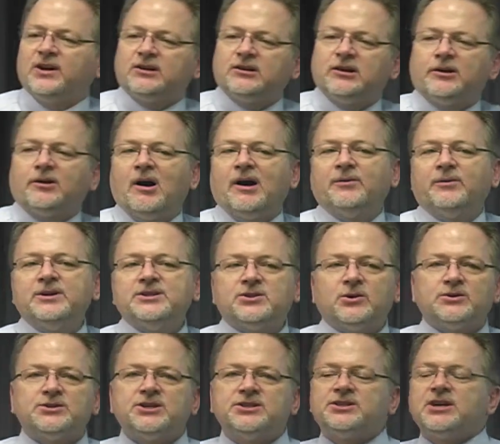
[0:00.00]
click on
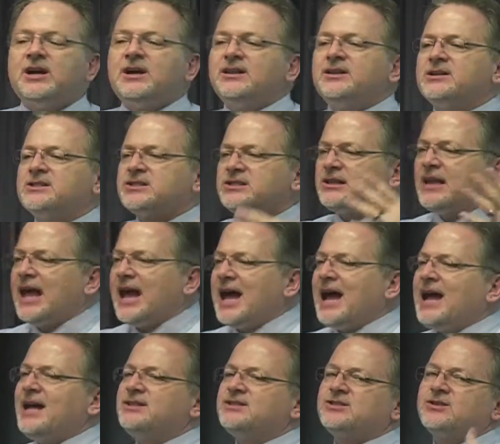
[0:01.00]
resources, the
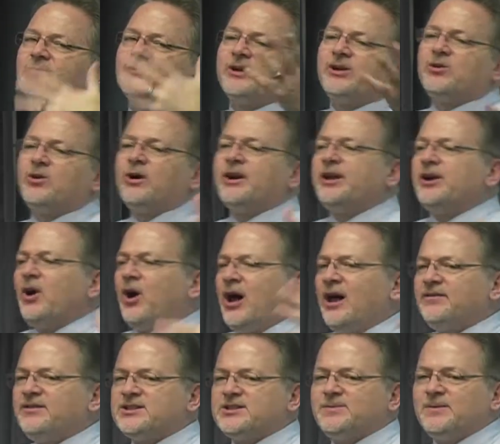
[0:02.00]
slides, the recording, all
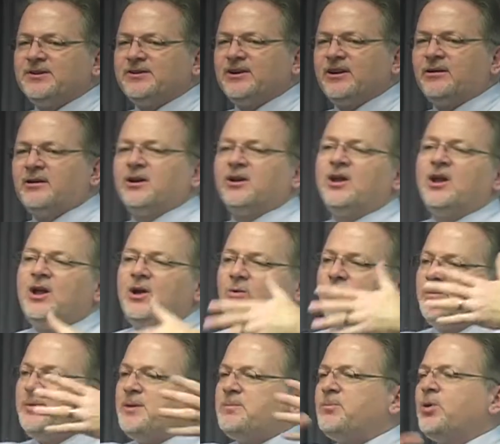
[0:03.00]
this material
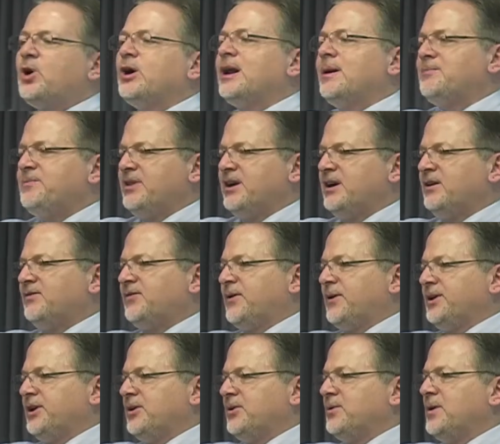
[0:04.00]
will be put up there for
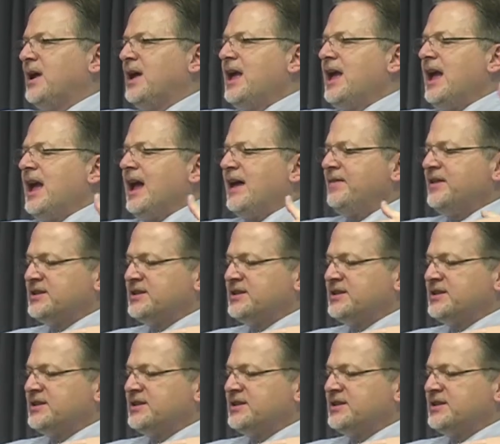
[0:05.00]
you. And